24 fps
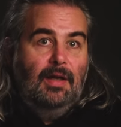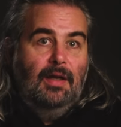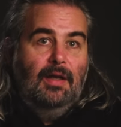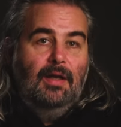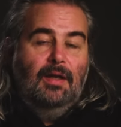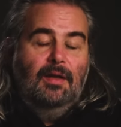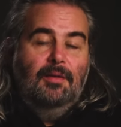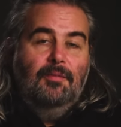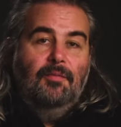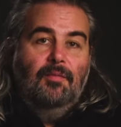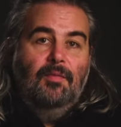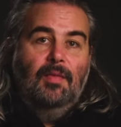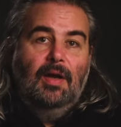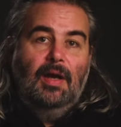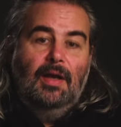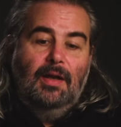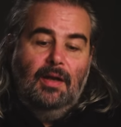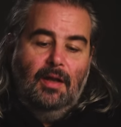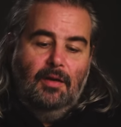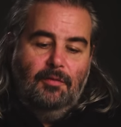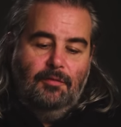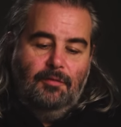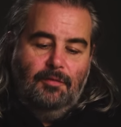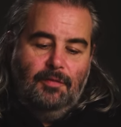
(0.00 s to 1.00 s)
Um, I
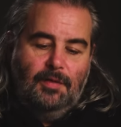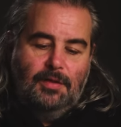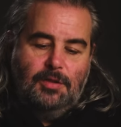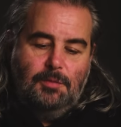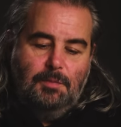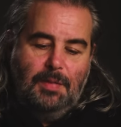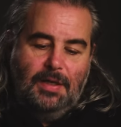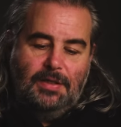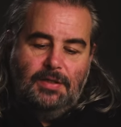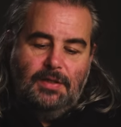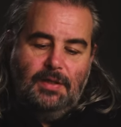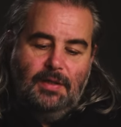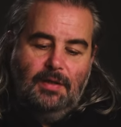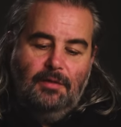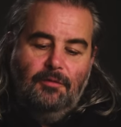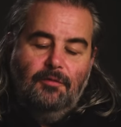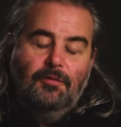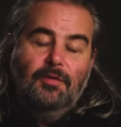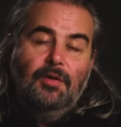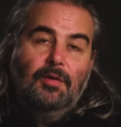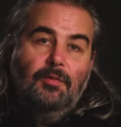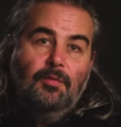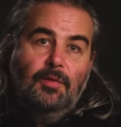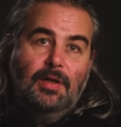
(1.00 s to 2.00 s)
love especially
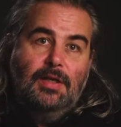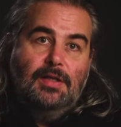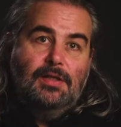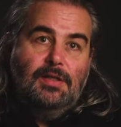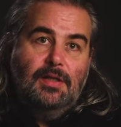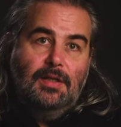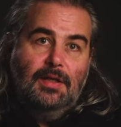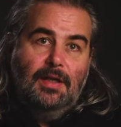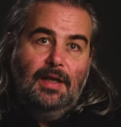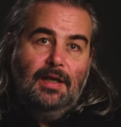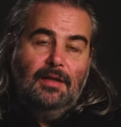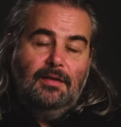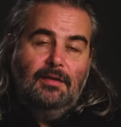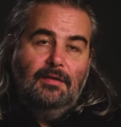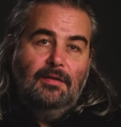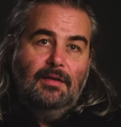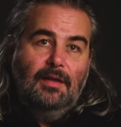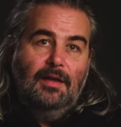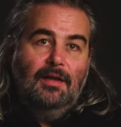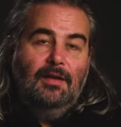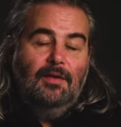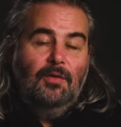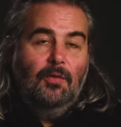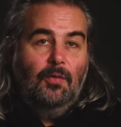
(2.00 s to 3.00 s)
for the reason that
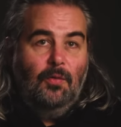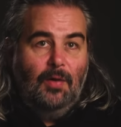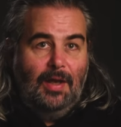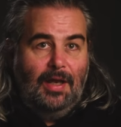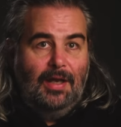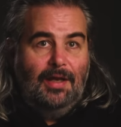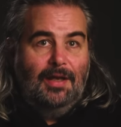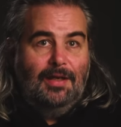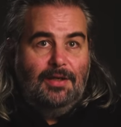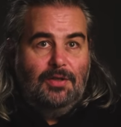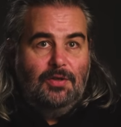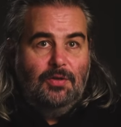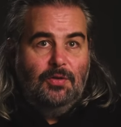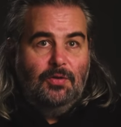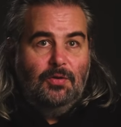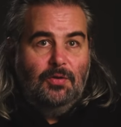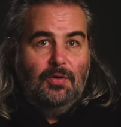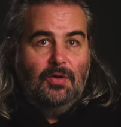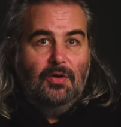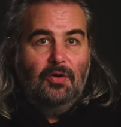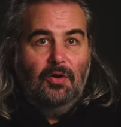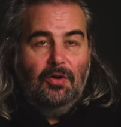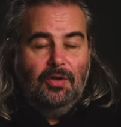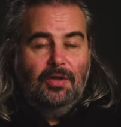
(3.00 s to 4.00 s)
the way that you
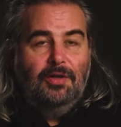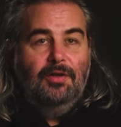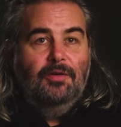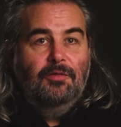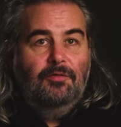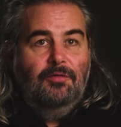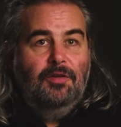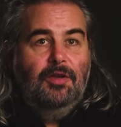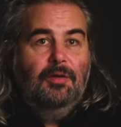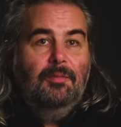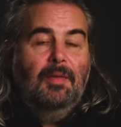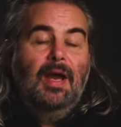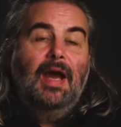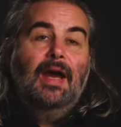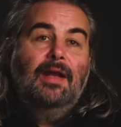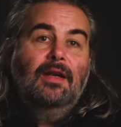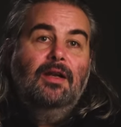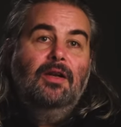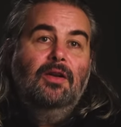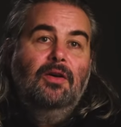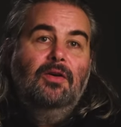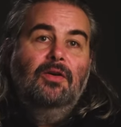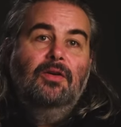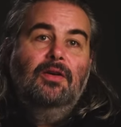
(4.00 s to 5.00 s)
color your film
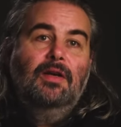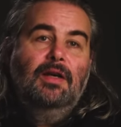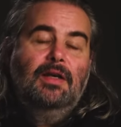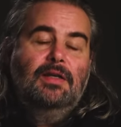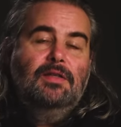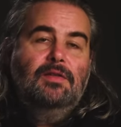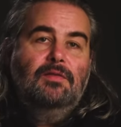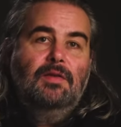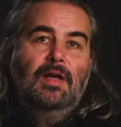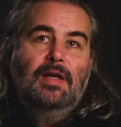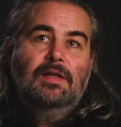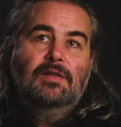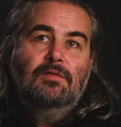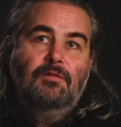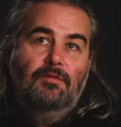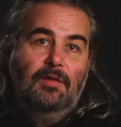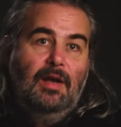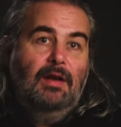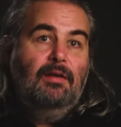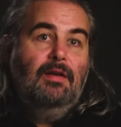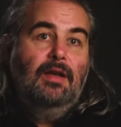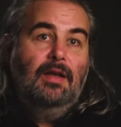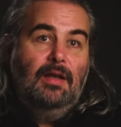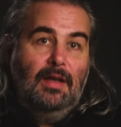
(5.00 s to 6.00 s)
analog is is
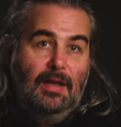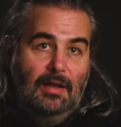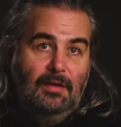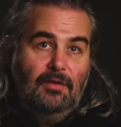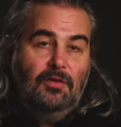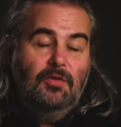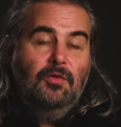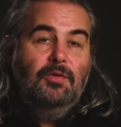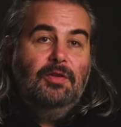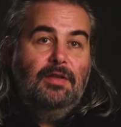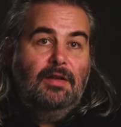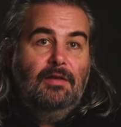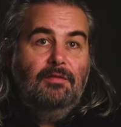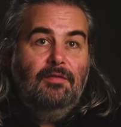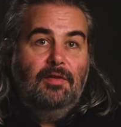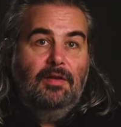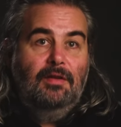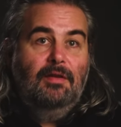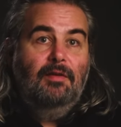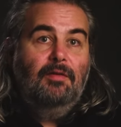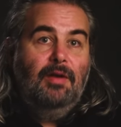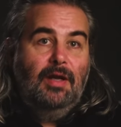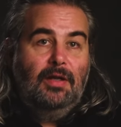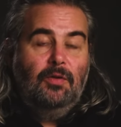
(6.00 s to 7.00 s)
very intuitive
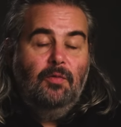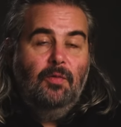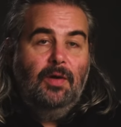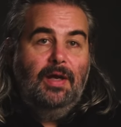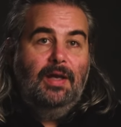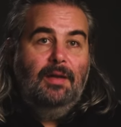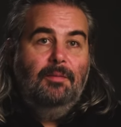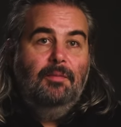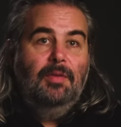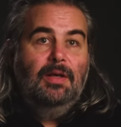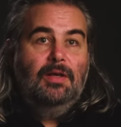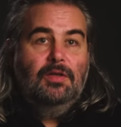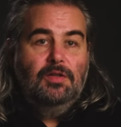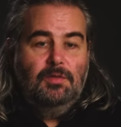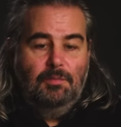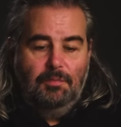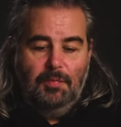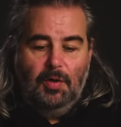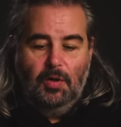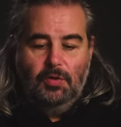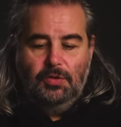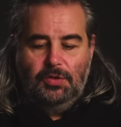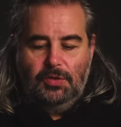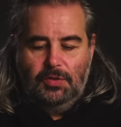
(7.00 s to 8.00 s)
and direct way because
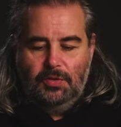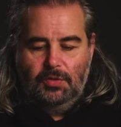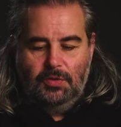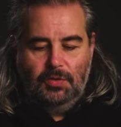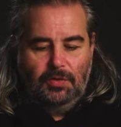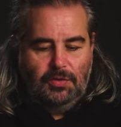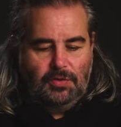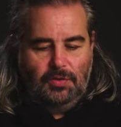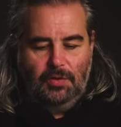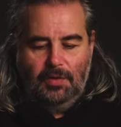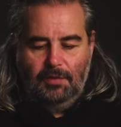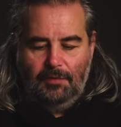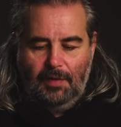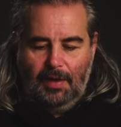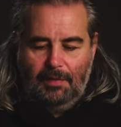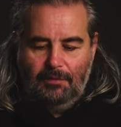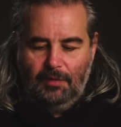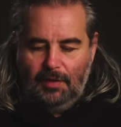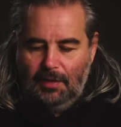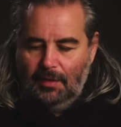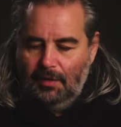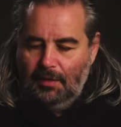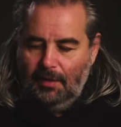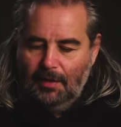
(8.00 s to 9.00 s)
opposed to sort of
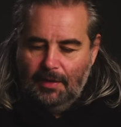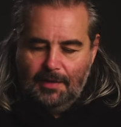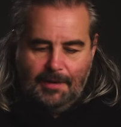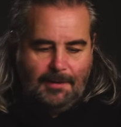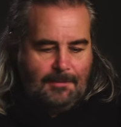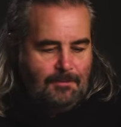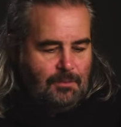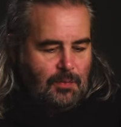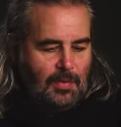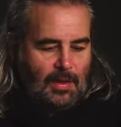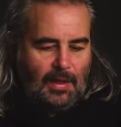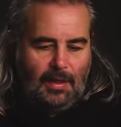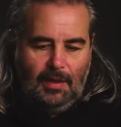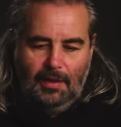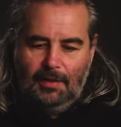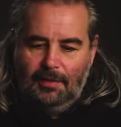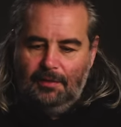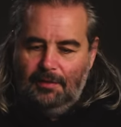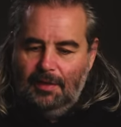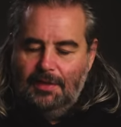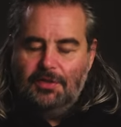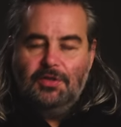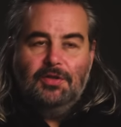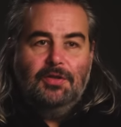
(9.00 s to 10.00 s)
having a, a
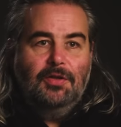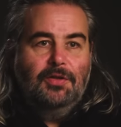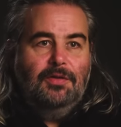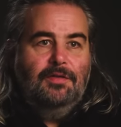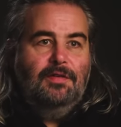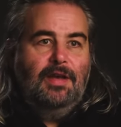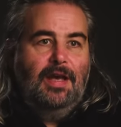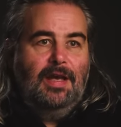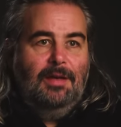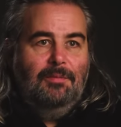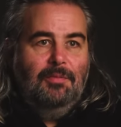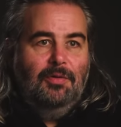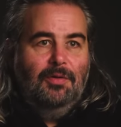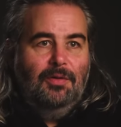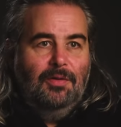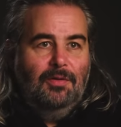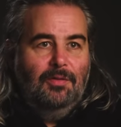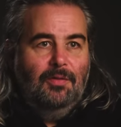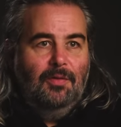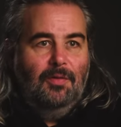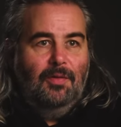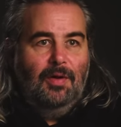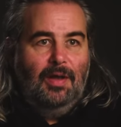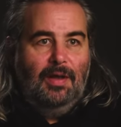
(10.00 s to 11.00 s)
digital
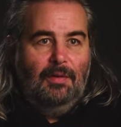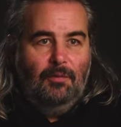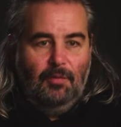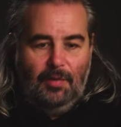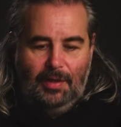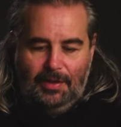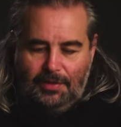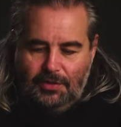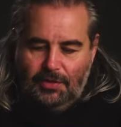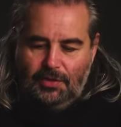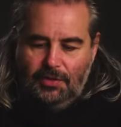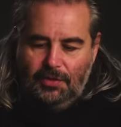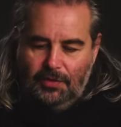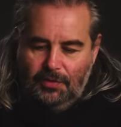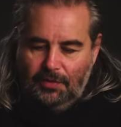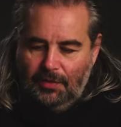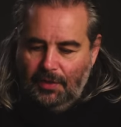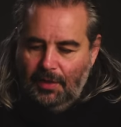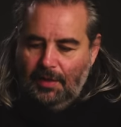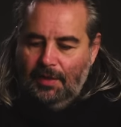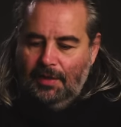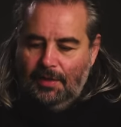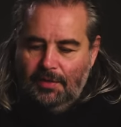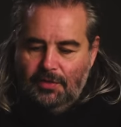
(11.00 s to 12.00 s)
table in which you
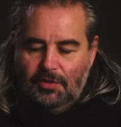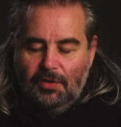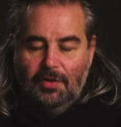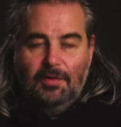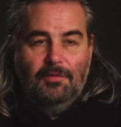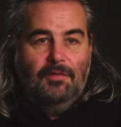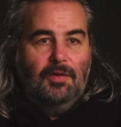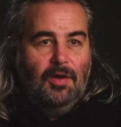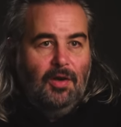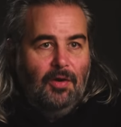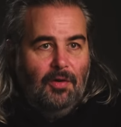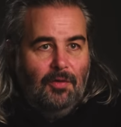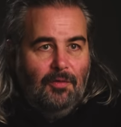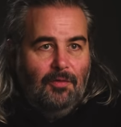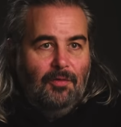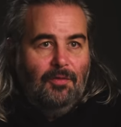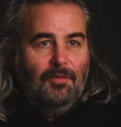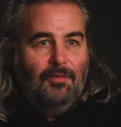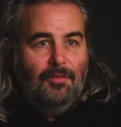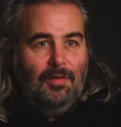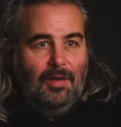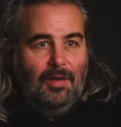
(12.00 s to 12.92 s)
sort of go